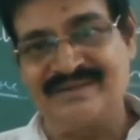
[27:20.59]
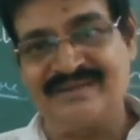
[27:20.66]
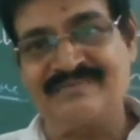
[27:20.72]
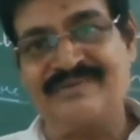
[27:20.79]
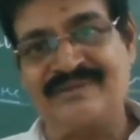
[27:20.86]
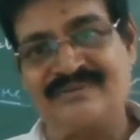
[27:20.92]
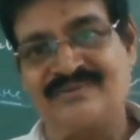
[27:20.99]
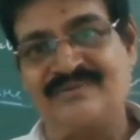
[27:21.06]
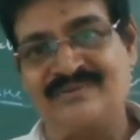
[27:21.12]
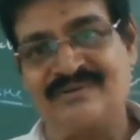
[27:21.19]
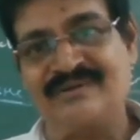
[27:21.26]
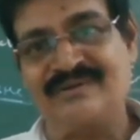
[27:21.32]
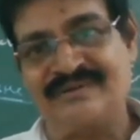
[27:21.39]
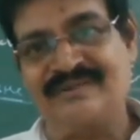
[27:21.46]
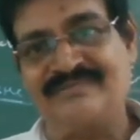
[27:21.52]
even could
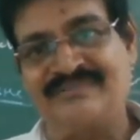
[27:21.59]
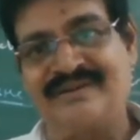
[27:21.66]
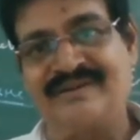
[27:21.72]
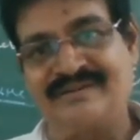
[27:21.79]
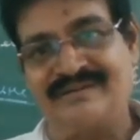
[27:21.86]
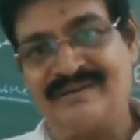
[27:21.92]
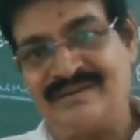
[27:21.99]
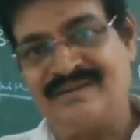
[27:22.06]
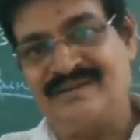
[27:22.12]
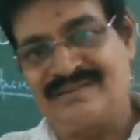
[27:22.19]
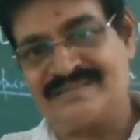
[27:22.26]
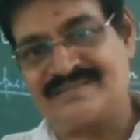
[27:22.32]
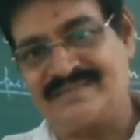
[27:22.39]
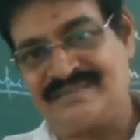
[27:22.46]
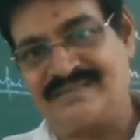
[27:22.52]
not defend a
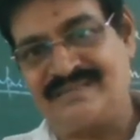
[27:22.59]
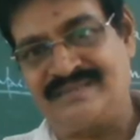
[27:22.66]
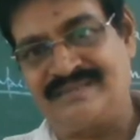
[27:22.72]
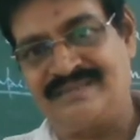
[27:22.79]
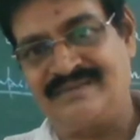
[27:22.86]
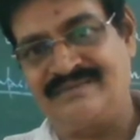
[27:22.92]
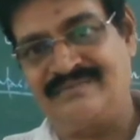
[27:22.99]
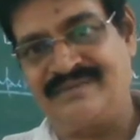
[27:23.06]
city,